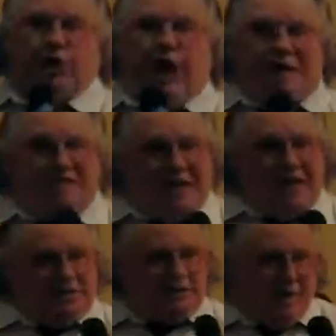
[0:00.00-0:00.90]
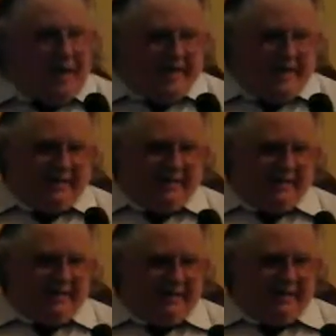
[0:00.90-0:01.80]
the covenant is made
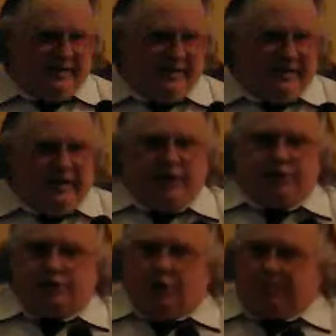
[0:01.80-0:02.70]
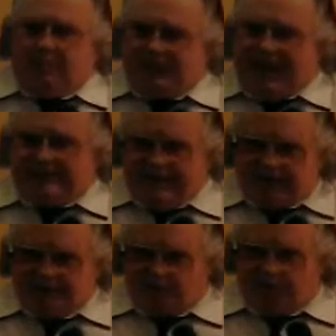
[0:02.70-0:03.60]
to protect
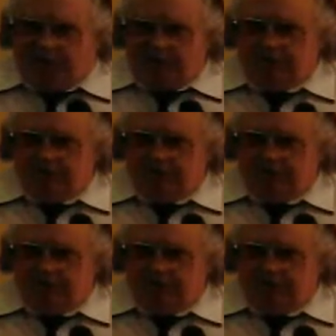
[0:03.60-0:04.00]
Israel